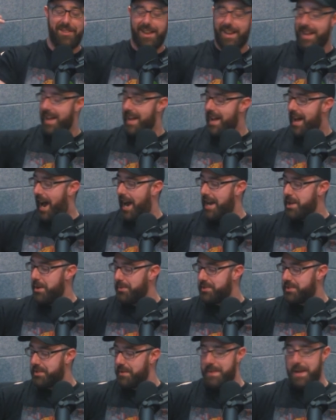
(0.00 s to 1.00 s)
Like I
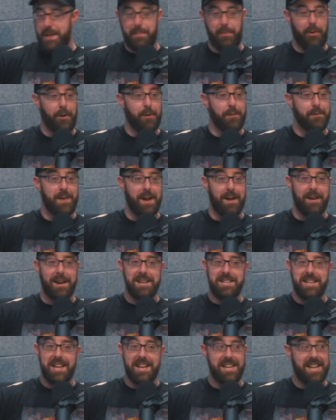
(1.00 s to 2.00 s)
know some people are
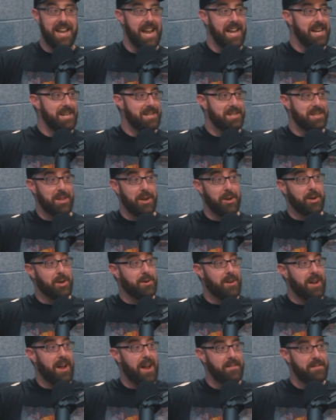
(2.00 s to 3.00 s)
very dedicated to their
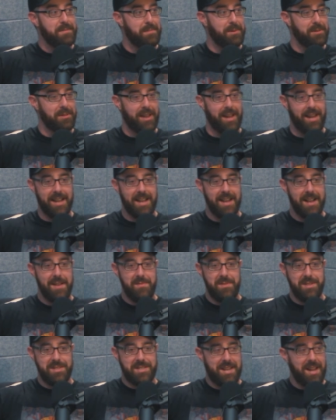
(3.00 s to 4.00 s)
craft, but like
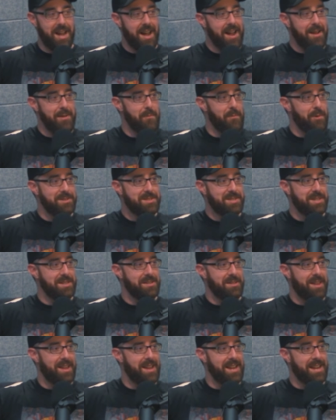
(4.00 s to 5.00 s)
this guy
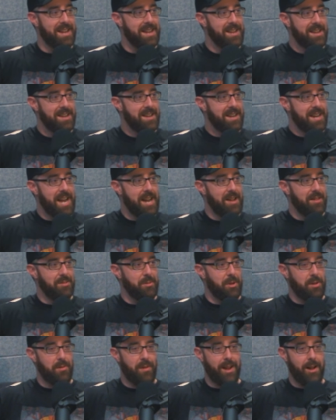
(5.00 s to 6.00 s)
wasn't like he
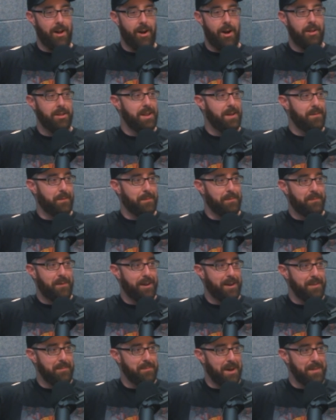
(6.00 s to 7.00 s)
didn't look like Oli from
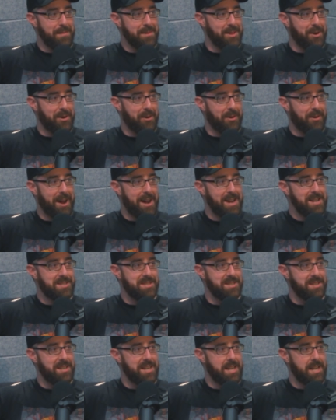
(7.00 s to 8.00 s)
fucking Bring Me the
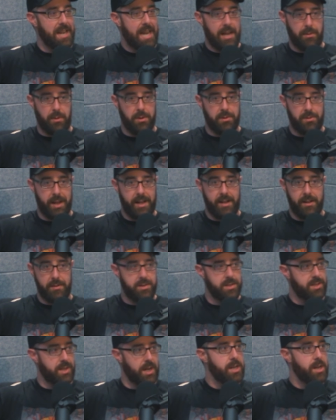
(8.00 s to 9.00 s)
Horizon. Right. He, he looked like a,
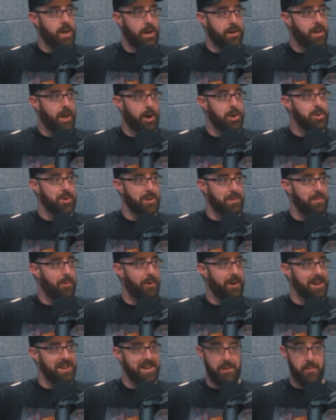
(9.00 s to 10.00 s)
just a young country
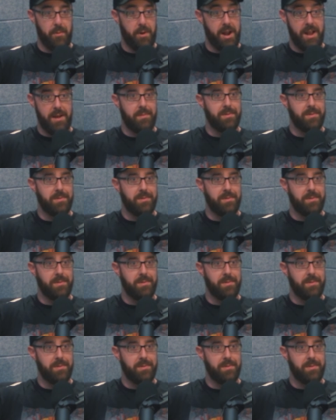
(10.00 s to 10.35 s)
boy, and he went.